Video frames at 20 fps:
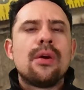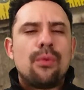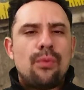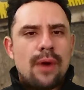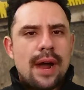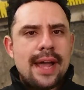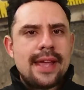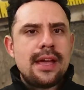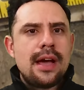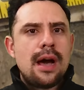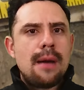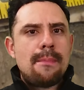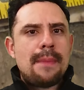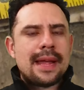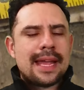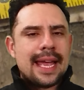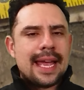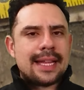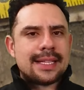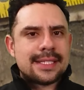right up
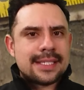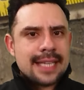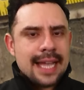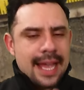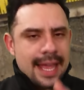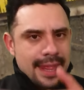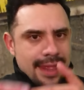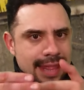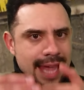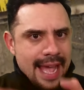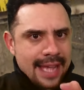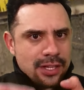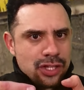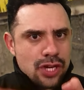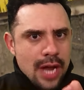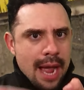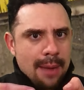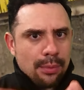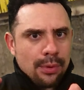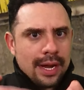against that
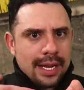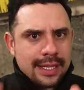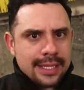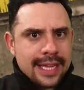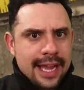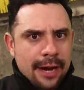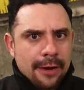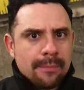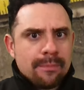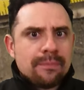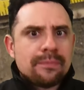jab right there,